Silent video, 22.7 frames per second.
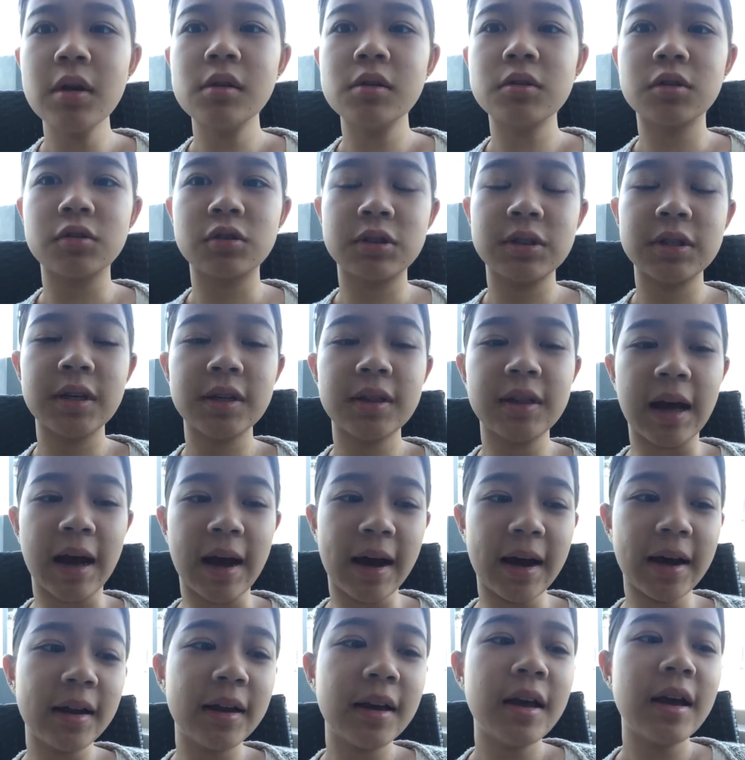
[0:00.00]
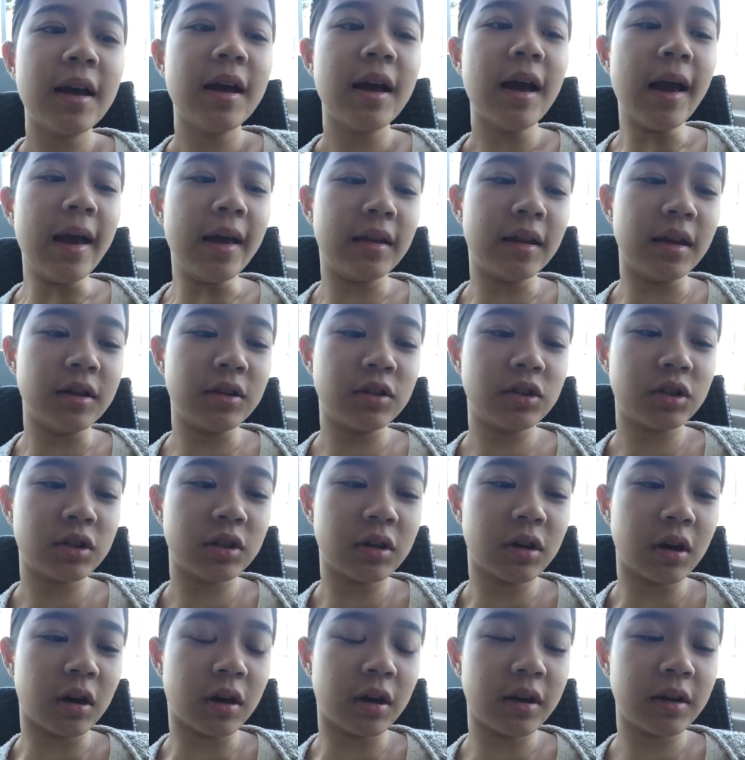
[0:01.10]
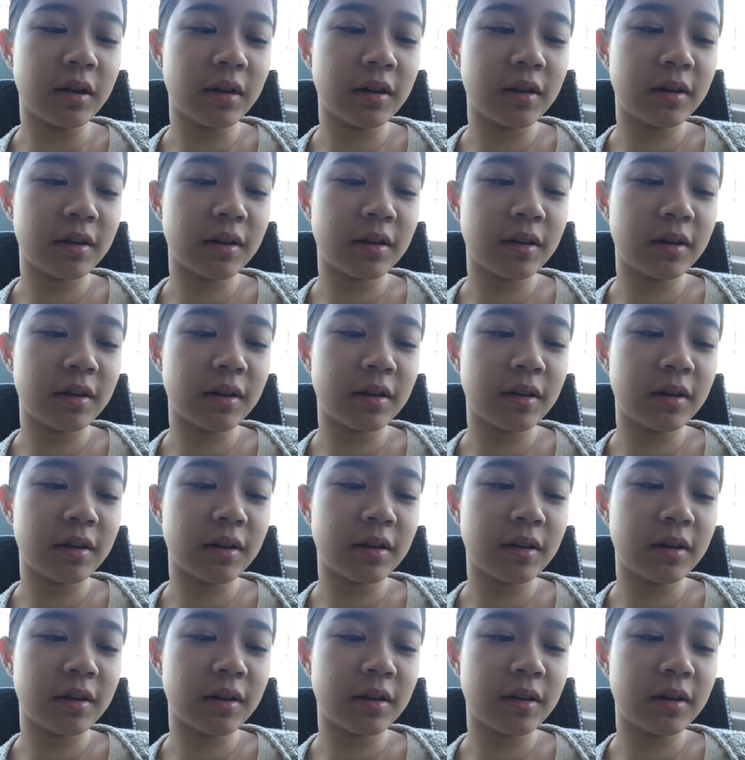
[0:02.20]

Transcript: So she did that, and then she got